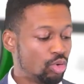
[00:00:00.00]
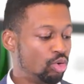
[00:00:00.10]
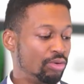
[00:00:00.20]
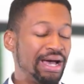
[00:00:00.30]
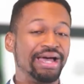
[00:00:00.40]

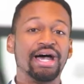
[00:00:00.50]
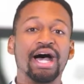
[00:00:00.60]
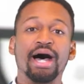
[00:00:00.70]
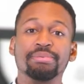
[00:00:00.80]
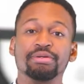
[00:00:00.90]
or by
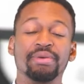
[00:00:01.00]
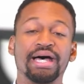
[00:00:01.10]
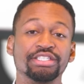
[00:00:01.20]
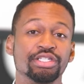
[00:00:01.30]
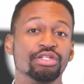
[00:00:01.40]

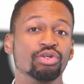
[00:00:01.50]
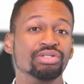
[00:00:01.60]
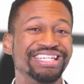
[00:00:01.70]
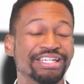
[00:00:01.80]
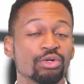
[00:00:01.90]
optimizing your
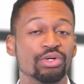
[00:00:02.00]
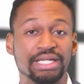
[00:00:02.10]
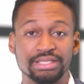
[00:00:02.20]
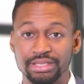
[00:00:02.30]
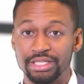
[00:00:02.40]
legal
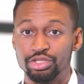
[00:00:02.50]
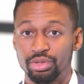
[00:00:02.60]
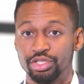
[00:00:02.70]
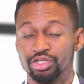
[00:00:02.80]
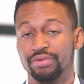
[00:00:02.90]
entity
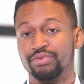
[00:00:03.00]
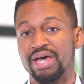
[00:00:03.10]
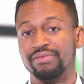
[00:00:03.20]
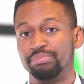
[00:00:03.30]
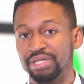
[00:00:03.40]
structure if you
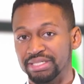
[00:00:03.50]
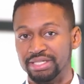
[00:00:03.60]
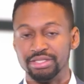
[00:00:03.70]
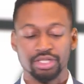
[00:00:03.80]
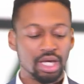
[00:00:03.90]
have a
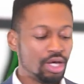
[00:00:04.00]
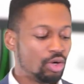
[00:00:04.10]
business